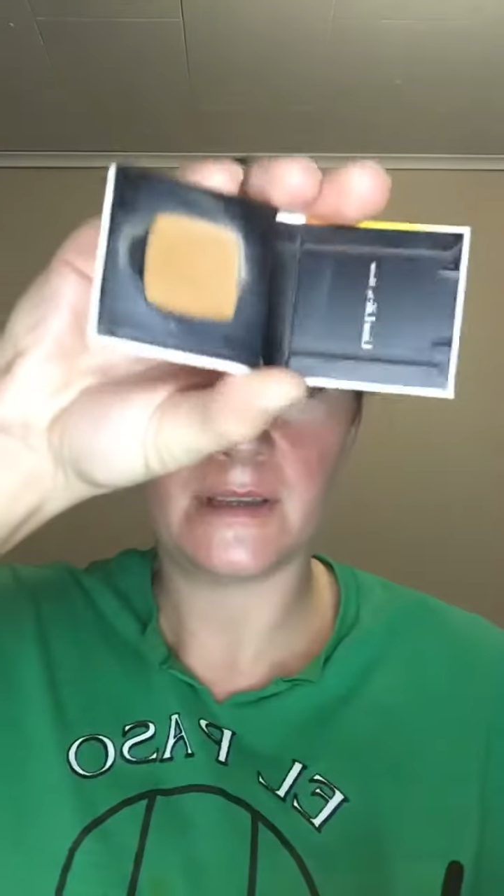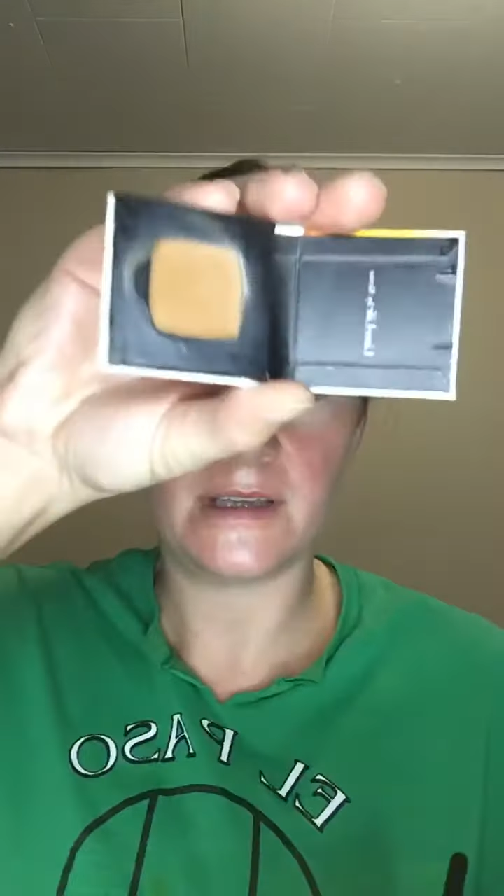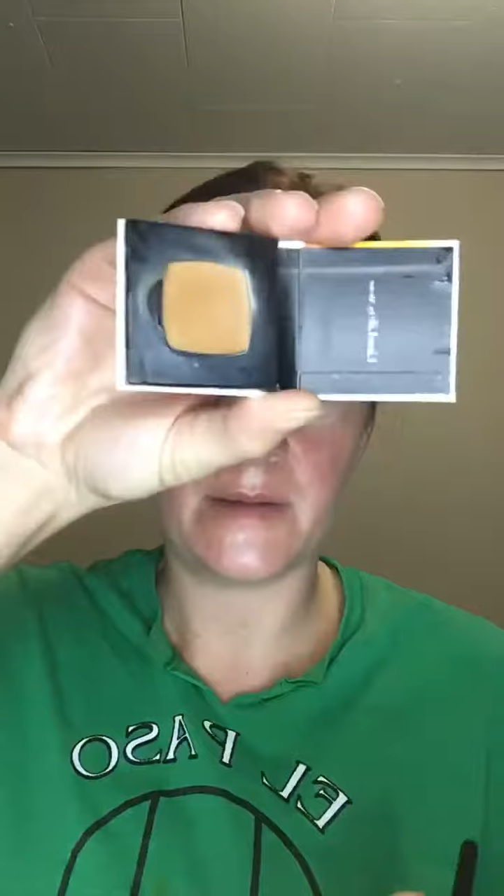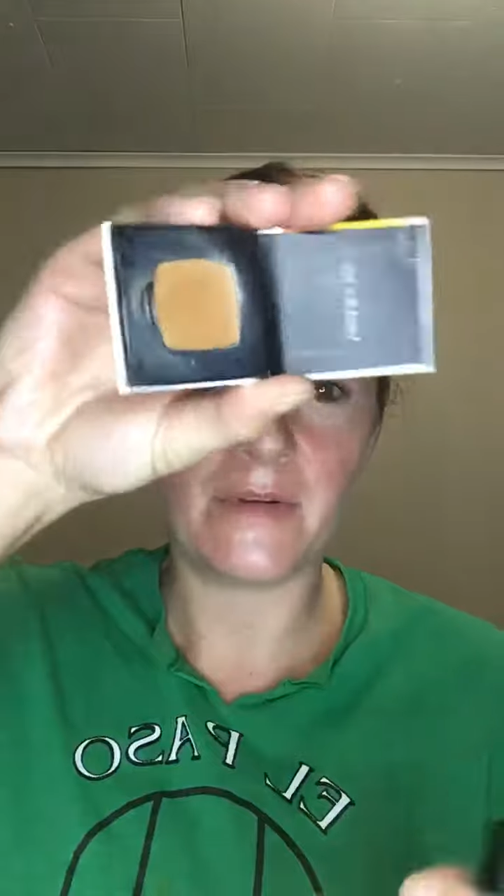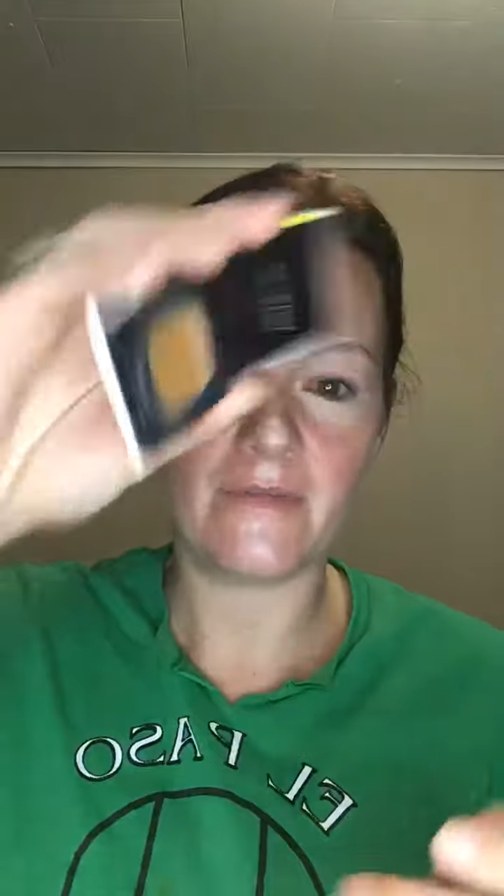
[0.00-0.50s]

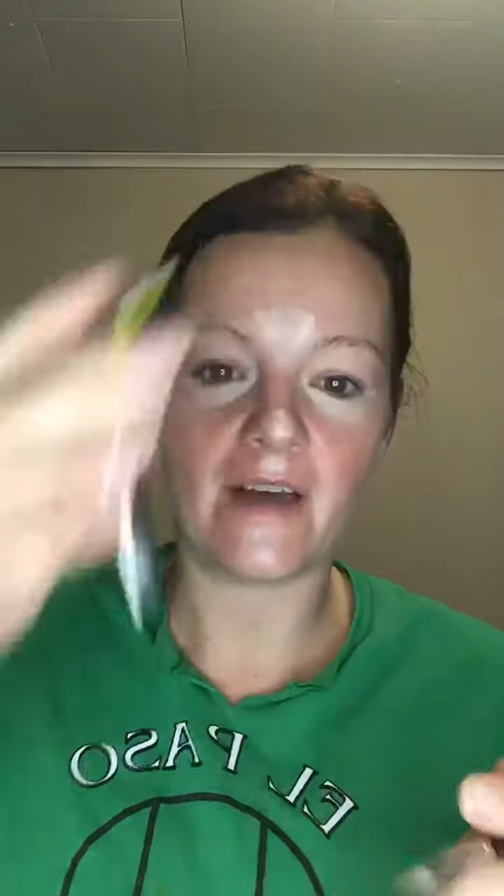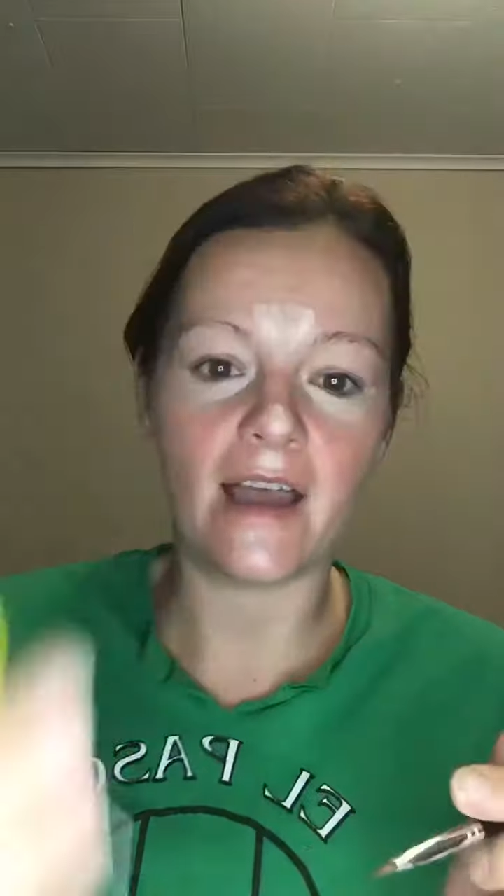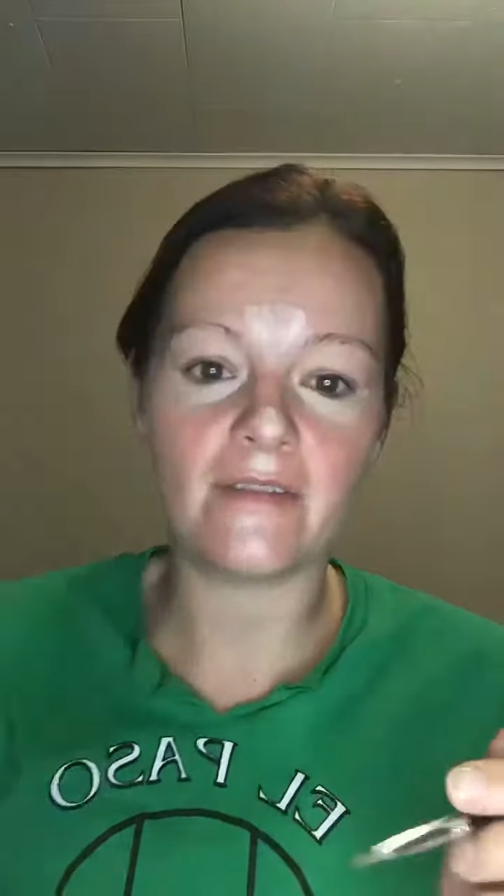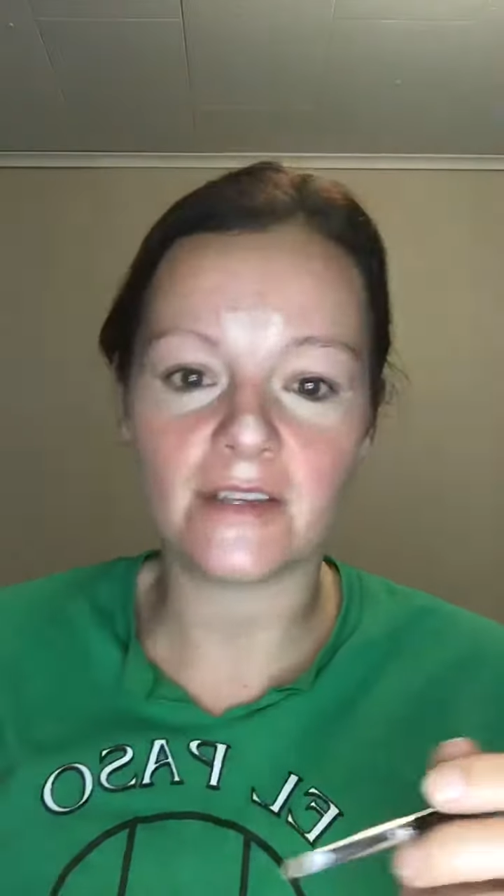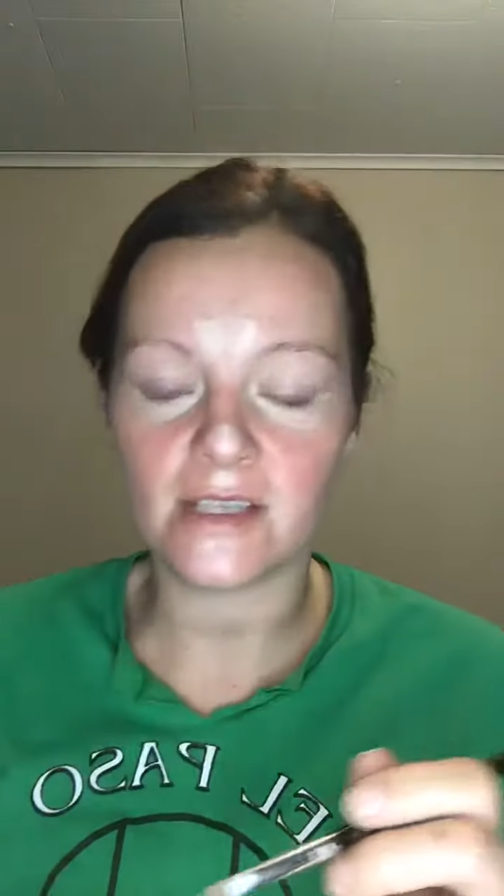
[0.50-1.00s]
Number
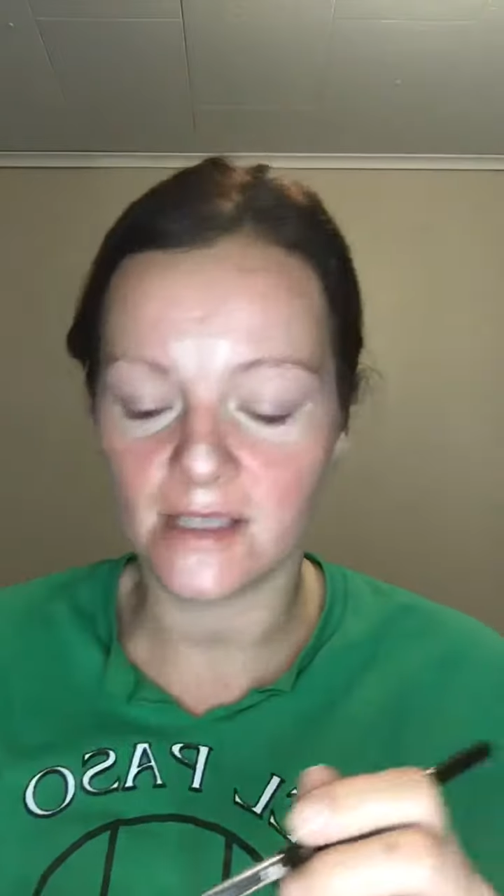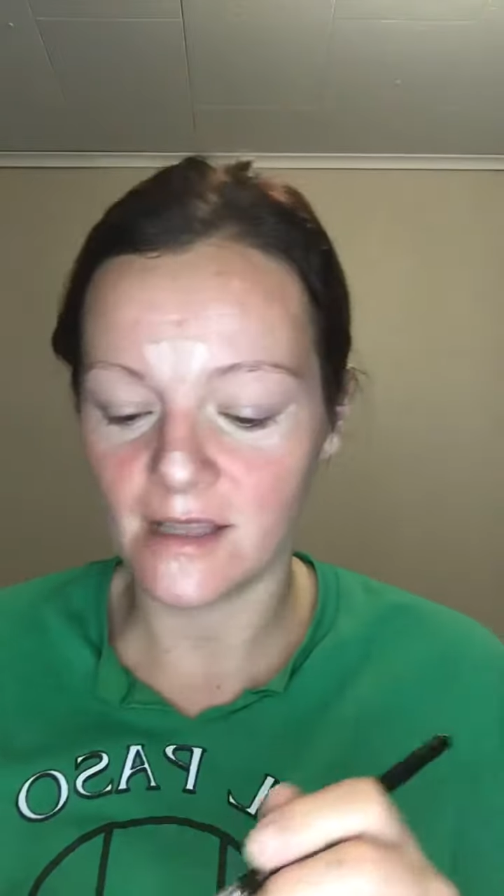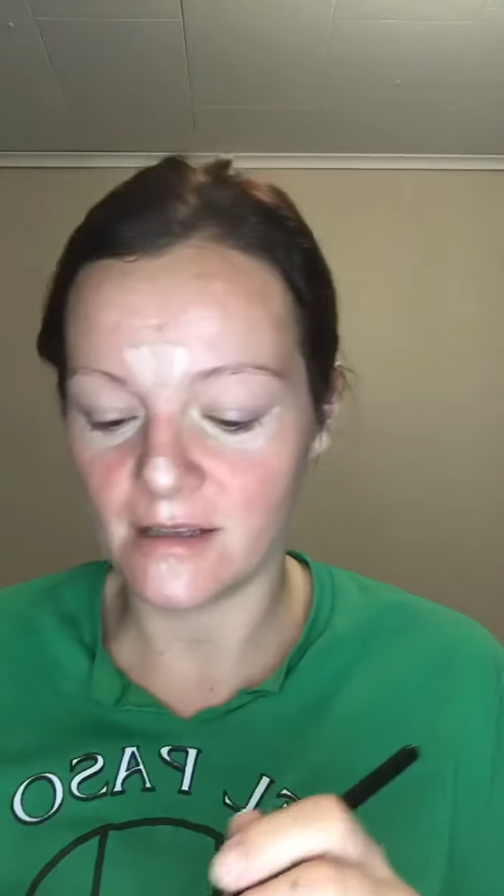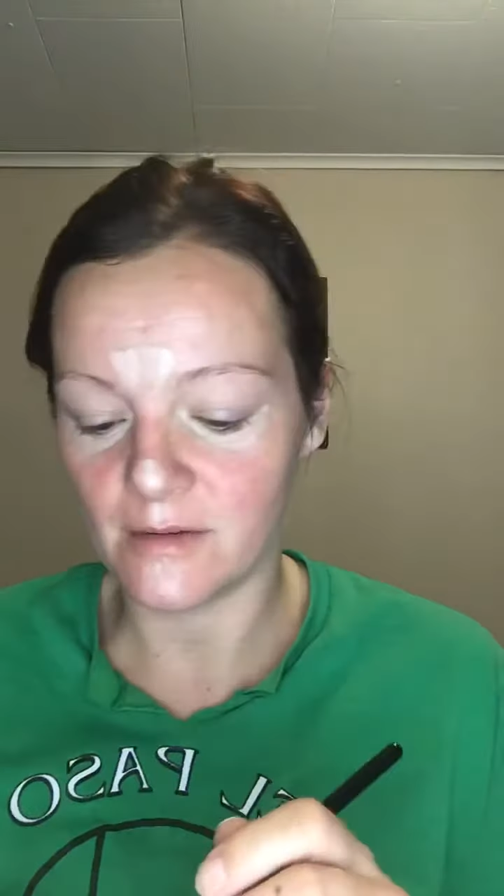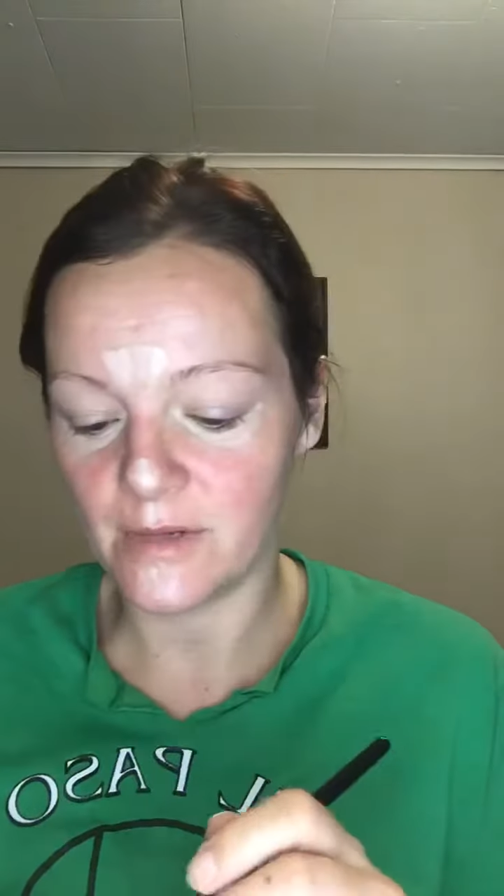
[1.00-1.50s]
5 is just a
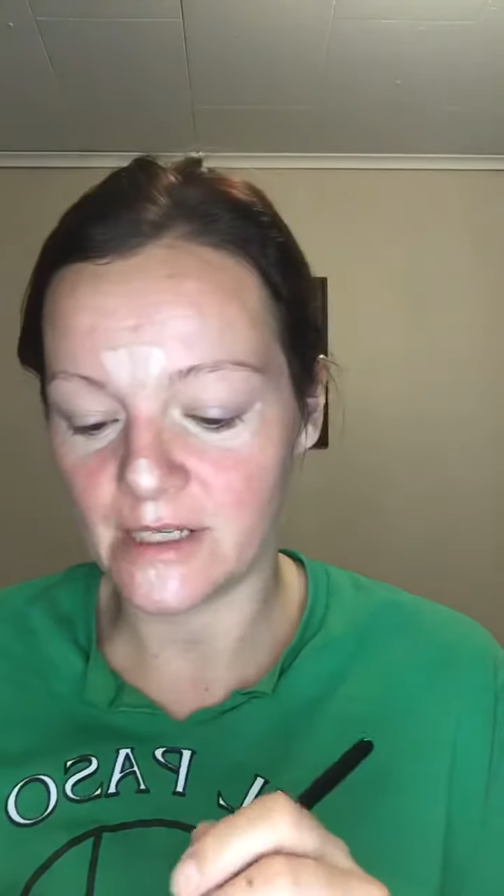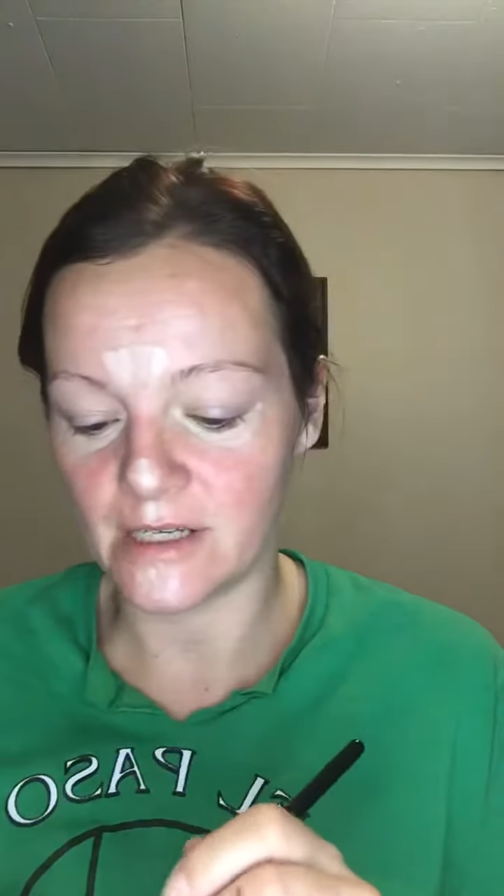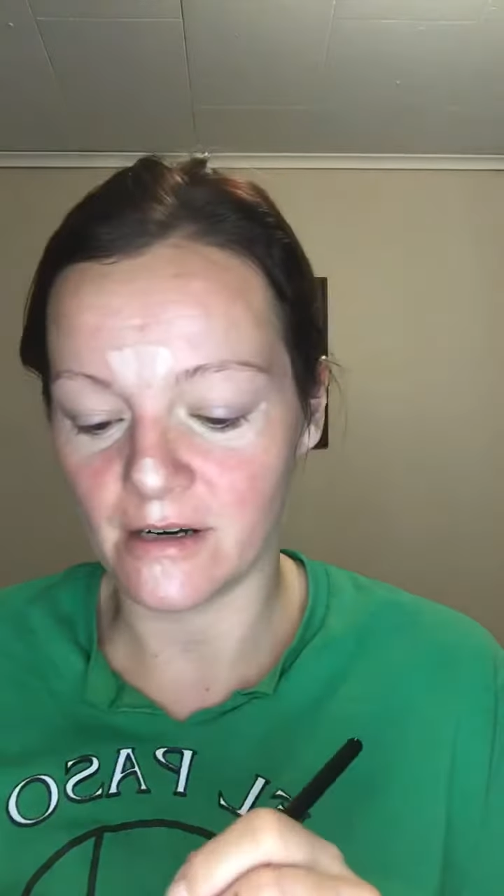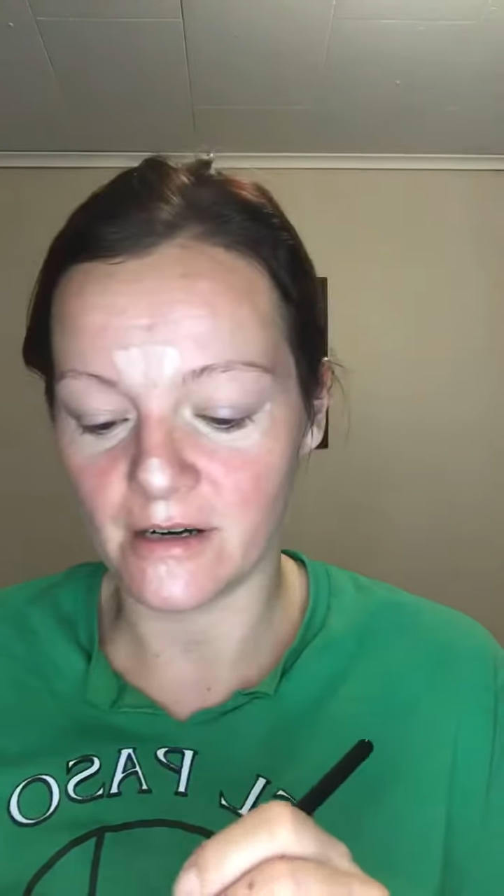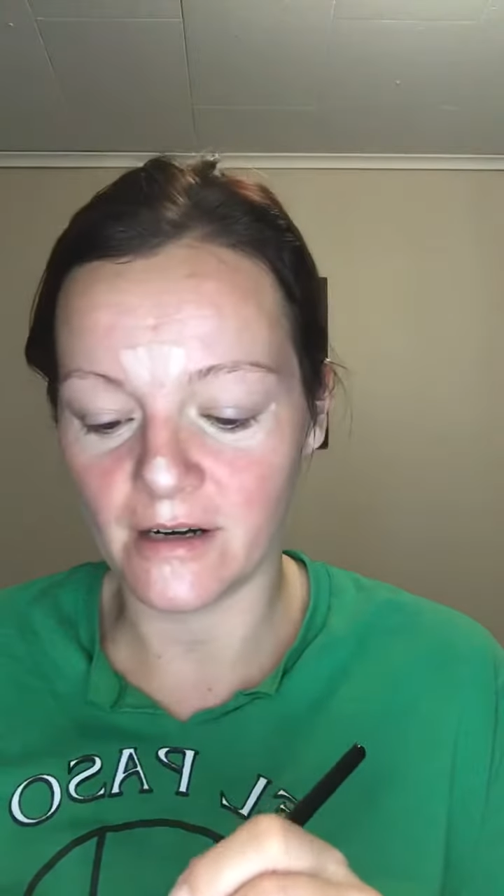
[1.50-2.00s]
little bit
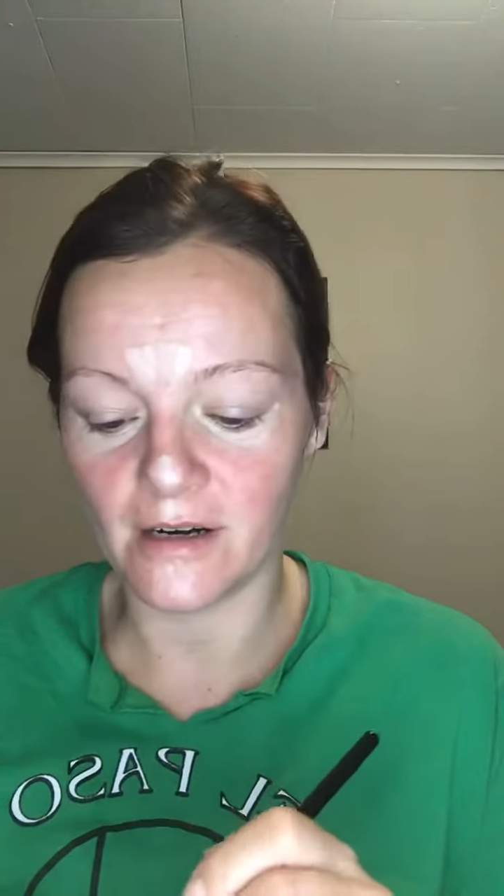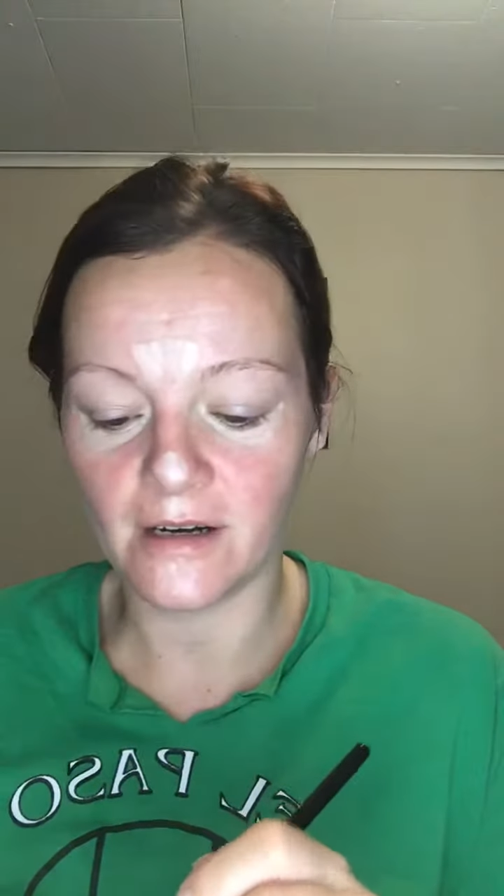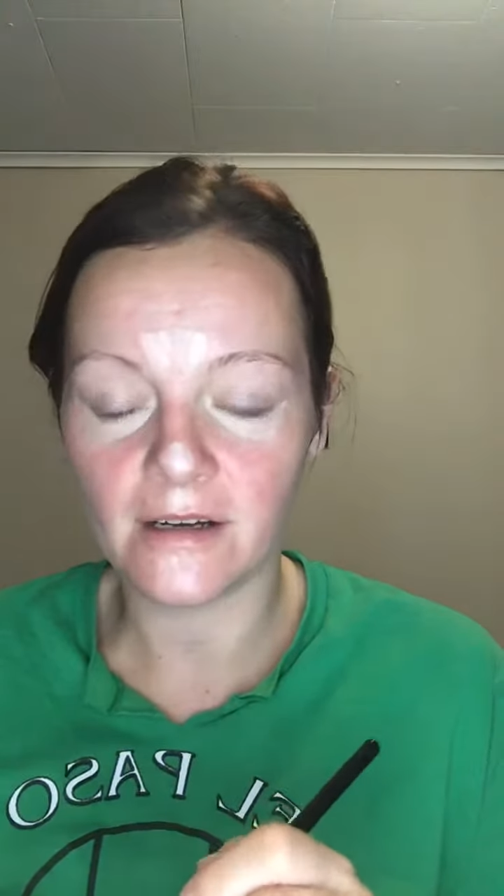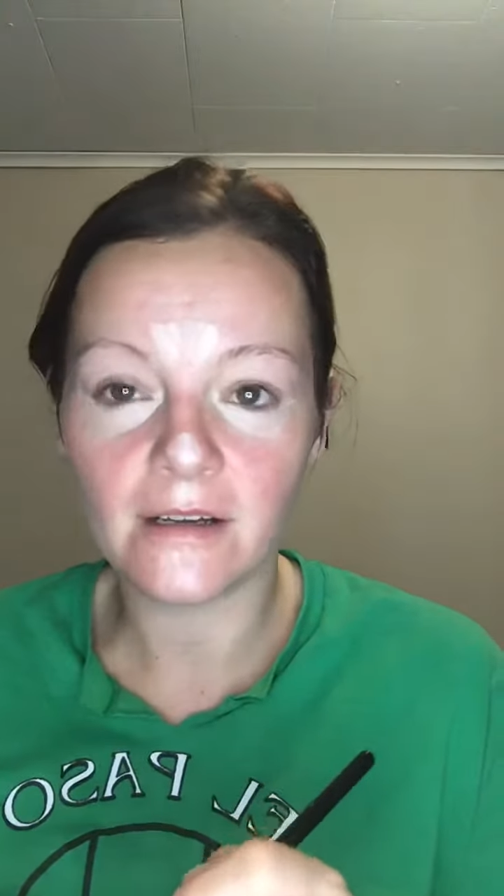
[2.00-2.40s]
darker.